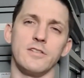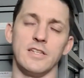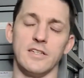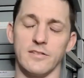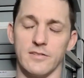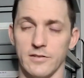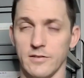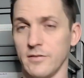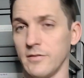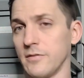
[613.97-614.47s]

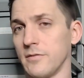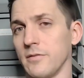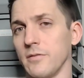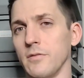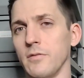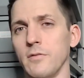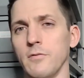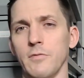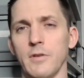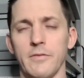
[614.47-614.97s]
seasons,
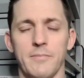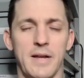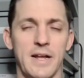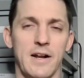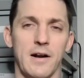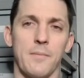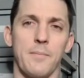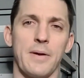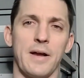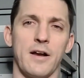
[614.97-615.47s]
we've made
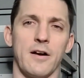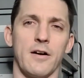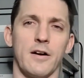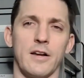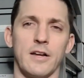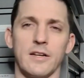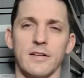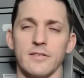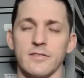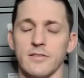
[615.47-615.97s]
our
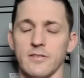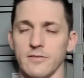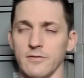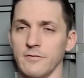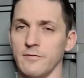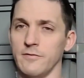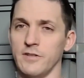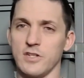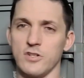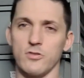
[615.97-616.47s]
pairings,
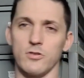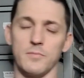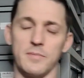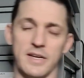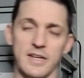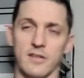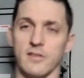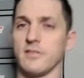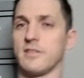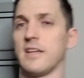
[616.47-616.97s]
visual
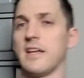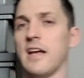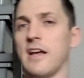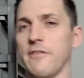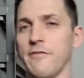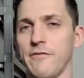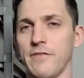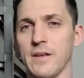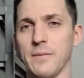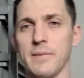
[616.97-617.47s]
males to
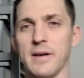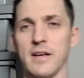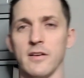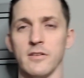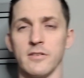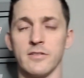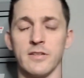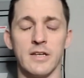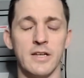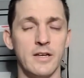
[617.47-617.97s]
het
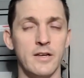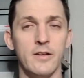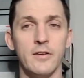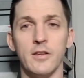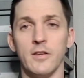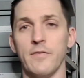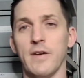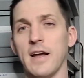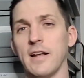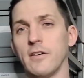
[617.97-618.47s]
females,
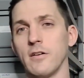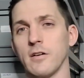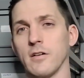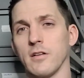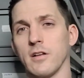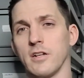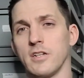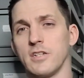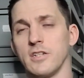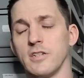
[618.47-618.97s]
you've had your
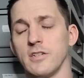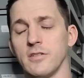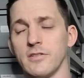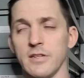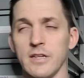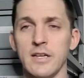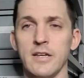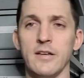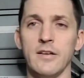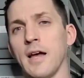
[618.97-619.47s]
clutches.
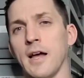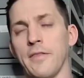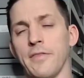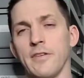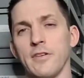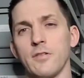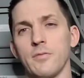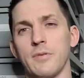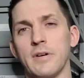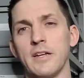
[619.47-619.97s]
At
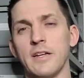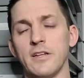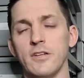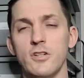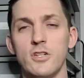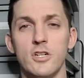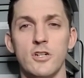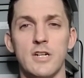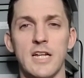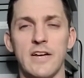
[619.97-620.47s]
this rate, you
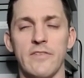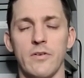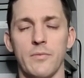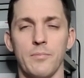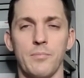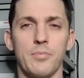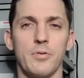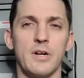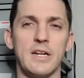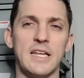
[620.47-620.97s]
should have a
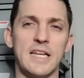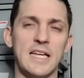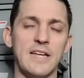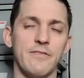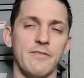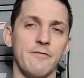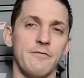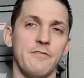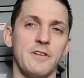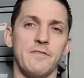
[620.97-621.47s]
pretty
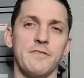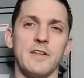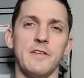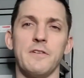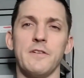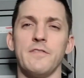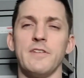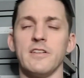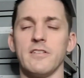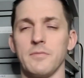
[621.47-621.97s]
even
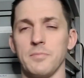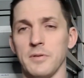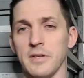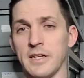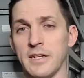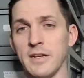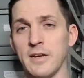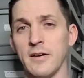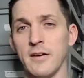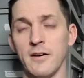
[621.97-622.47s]
50-50
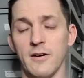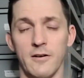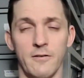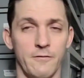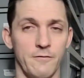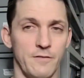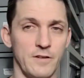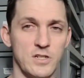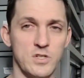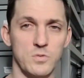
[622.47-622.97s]
split
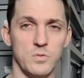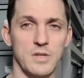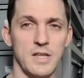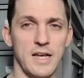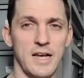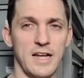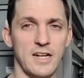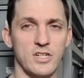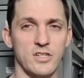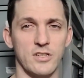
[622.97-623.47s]
of visual
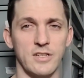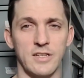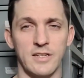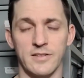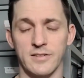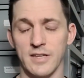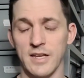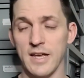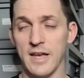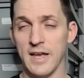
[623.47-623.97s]
hatchlings